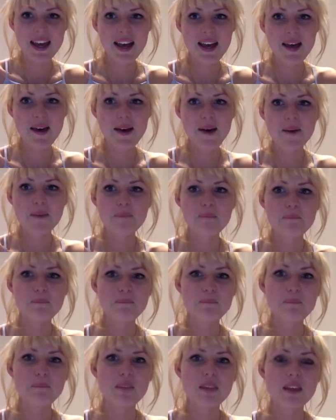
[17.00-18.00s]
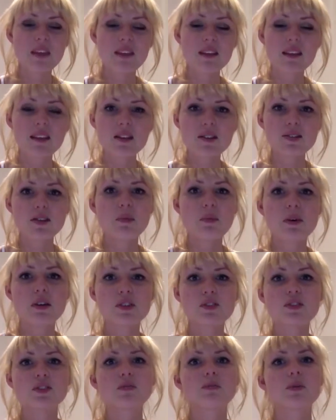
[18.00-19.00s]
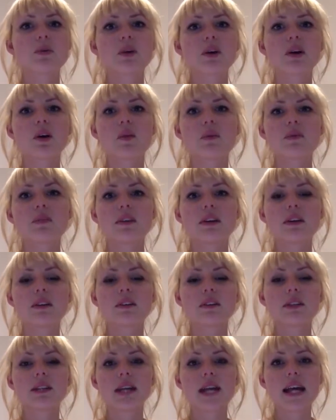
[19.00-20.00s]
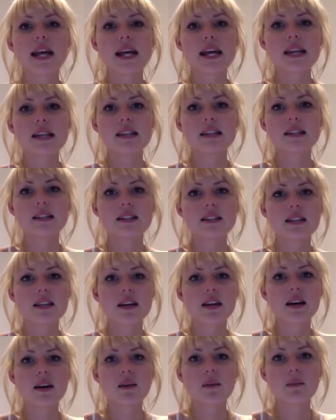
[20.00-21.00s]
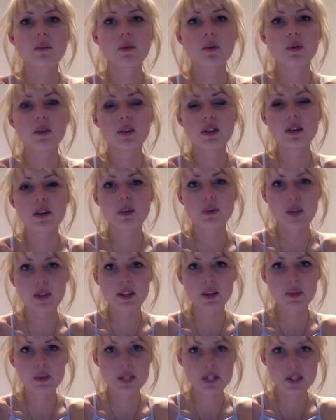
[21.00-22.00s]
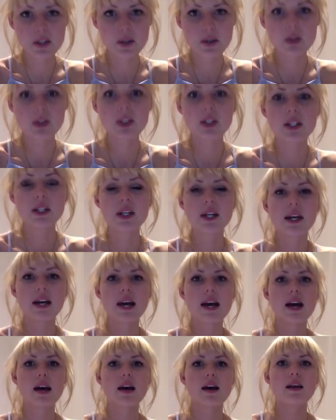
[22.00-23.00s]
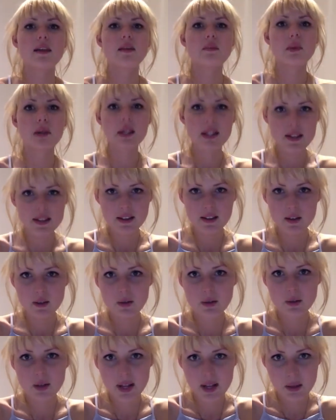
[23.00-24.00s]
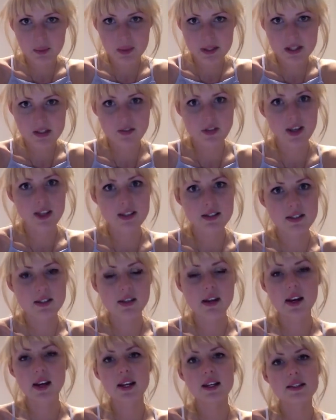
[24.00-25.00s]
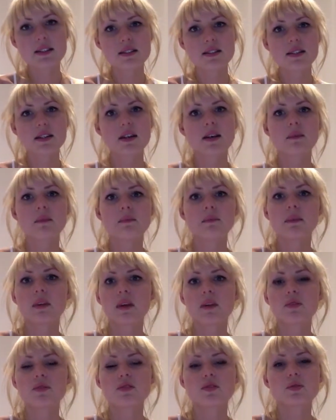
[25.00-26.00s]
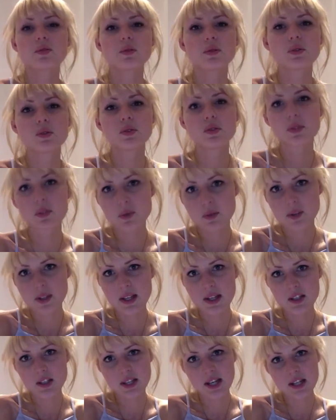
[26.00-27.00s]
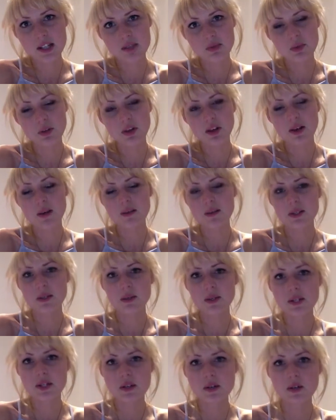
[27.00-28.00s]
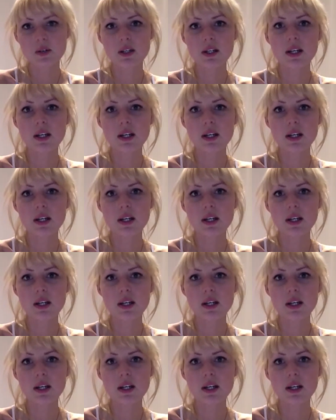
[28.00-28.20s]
Thank you so much for supporting CoppaFeel and all the work that we do. The money that you're helping to raise tonight goes towards all the education programs that we do